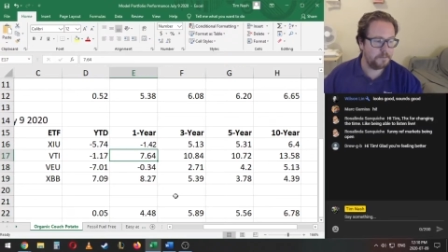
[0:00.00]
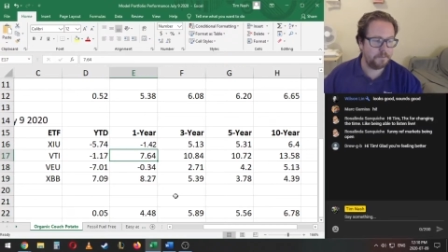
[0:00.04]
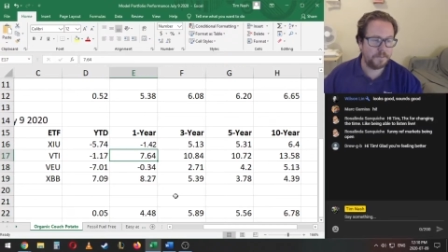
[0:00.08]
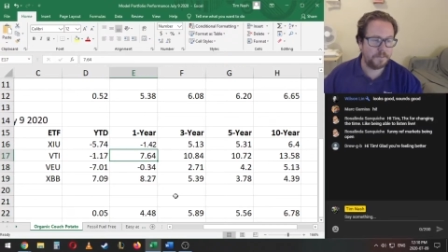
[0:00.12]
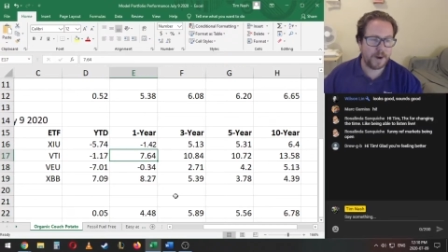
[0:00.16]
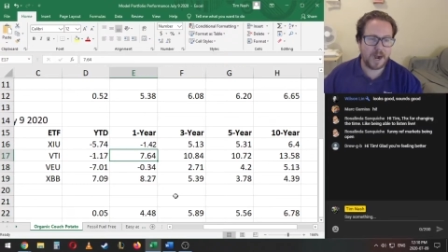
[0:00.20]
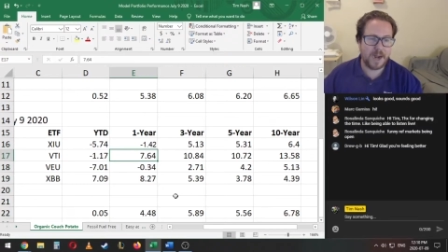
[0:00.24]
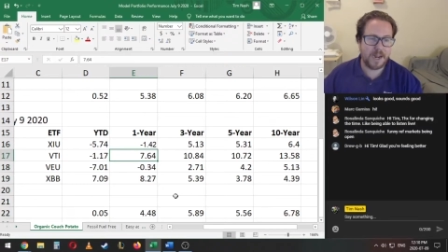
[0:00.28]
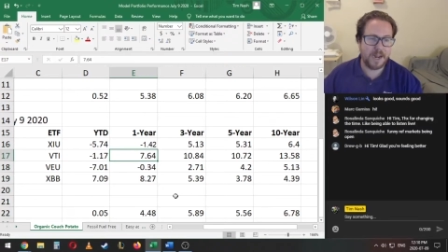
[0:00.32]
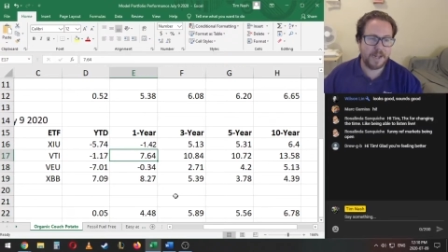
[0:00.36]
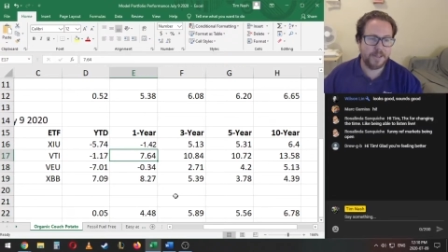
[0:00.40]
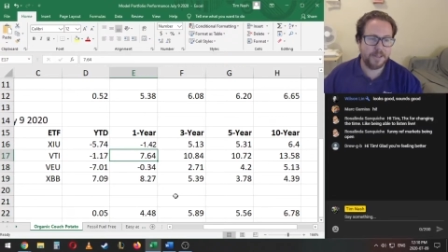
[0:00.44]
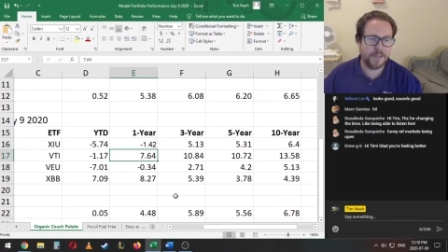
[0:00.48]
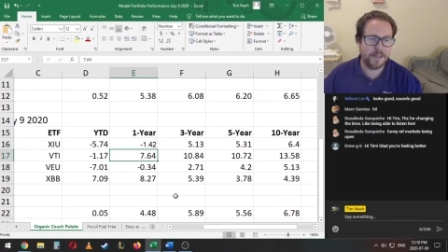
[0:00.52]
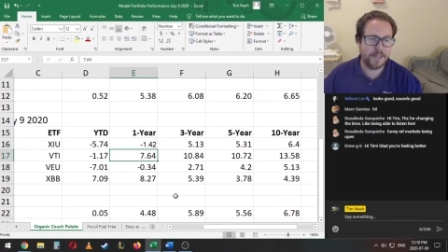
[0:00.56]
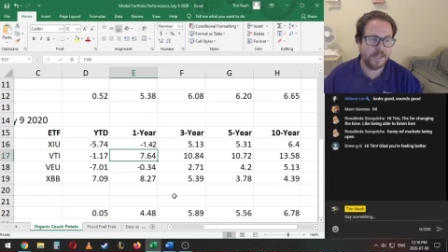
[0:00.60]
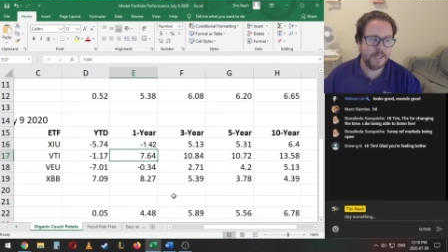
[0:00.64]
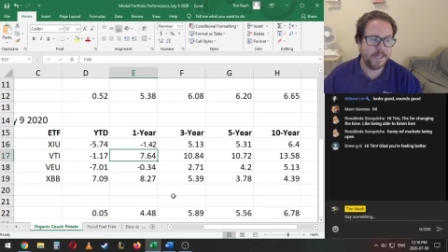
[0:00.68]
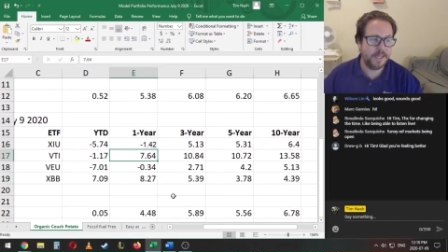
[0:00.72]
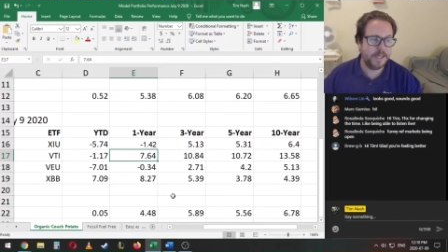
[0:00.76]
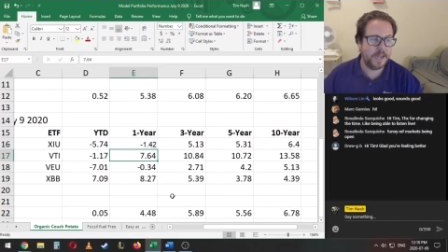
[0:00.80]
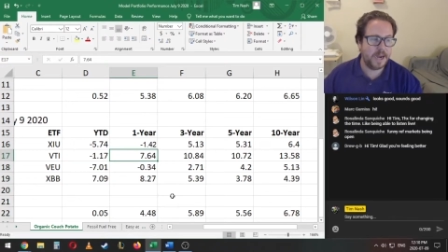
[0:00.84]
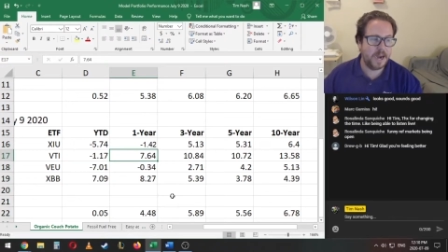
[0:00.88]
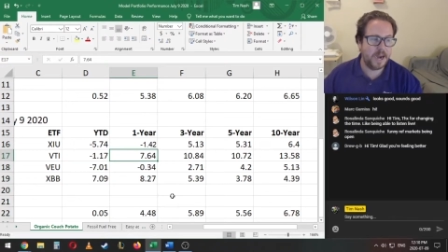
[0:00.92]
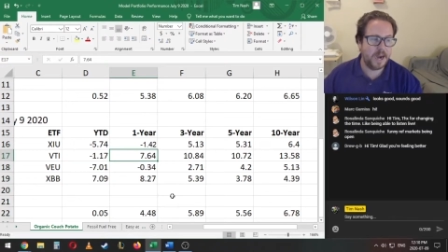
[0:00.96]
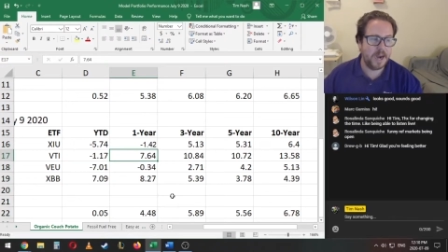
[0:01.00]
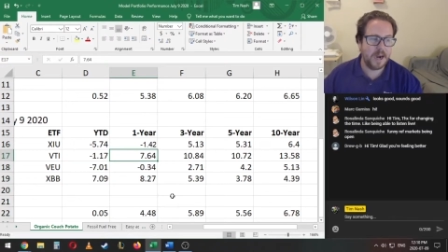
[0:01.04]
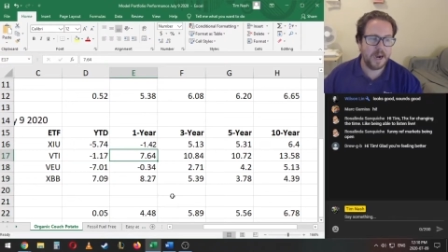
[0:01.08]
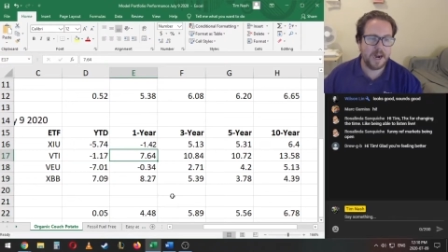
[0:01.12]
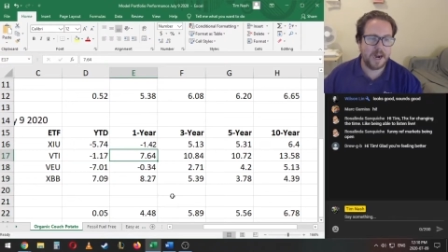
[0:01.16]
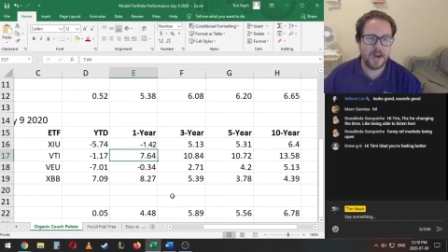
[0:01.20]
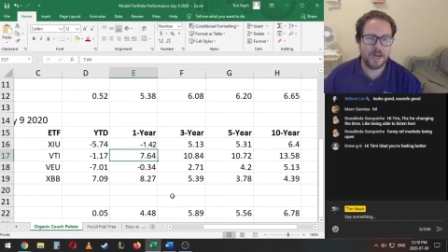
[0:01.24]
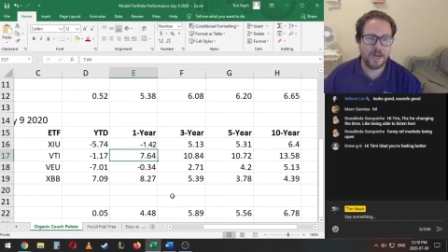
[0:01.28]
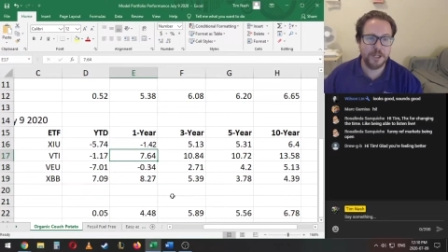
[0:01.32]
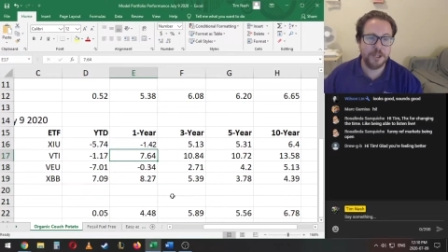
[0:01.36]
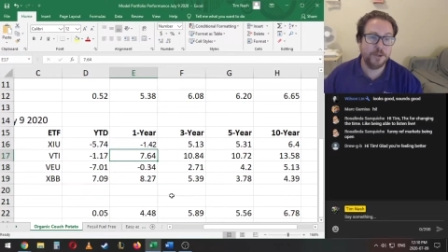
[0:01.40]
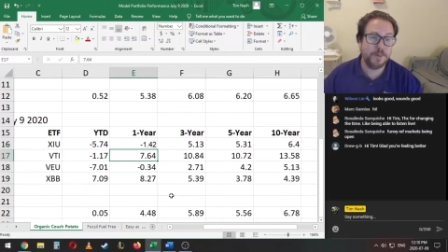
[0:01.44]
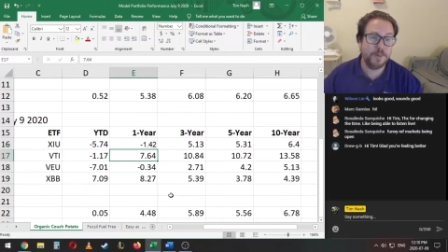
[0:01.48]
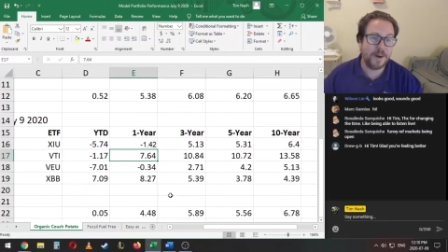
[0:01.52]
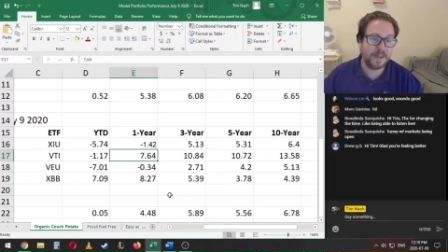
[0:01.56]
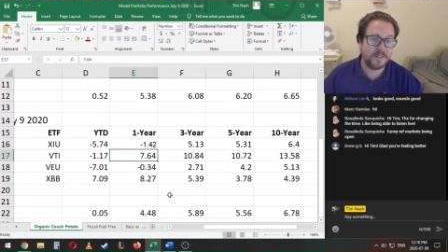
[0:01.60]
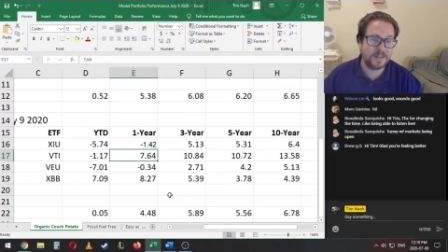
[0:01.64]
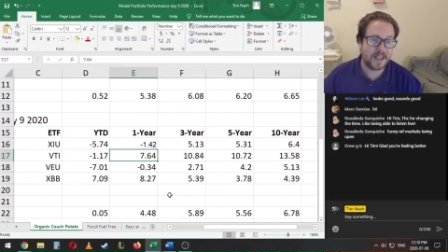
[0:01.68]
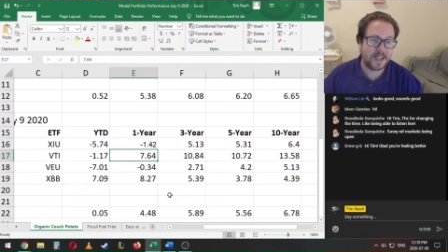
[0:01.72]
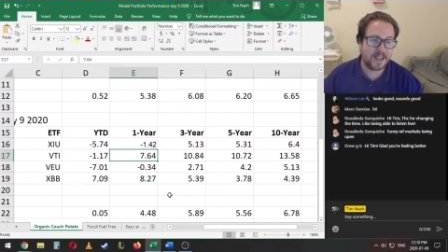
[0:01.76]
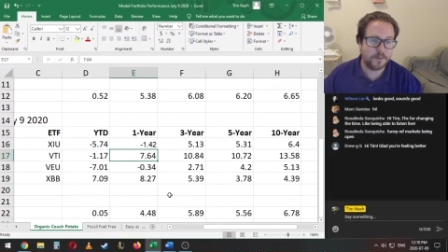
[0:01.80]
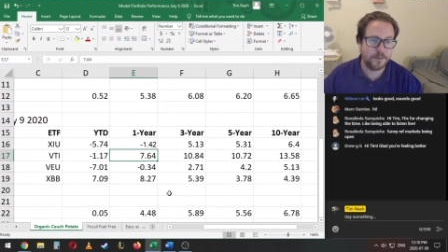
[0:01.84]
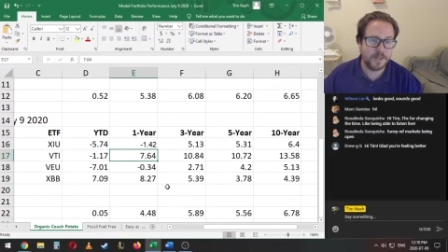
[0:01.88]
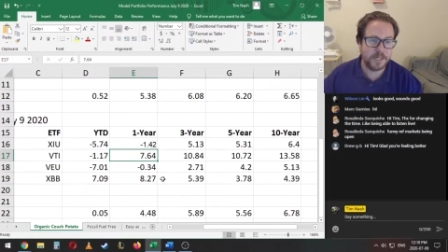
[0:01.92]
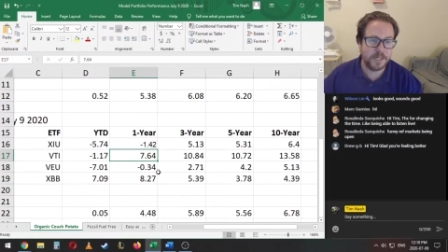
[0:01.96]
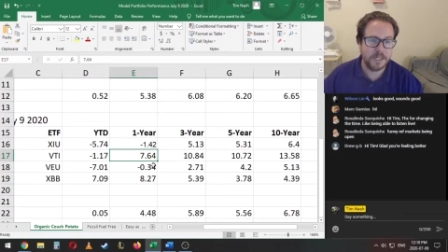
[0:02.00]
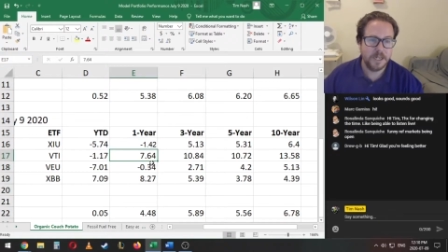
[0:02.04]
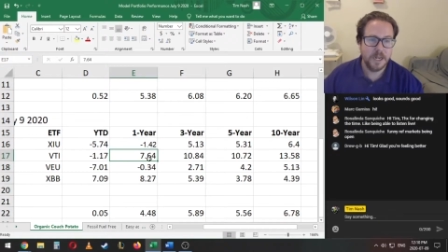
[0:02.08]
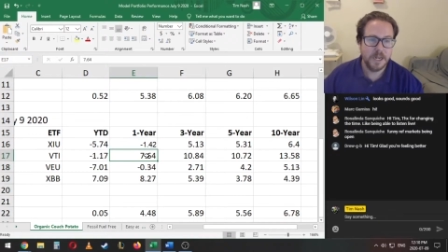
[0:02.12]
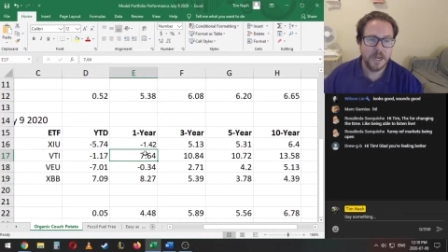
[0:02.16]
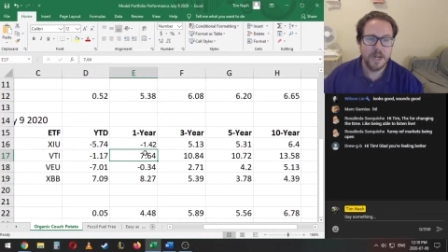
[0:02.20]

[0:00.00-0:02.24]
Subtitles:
by the US equity.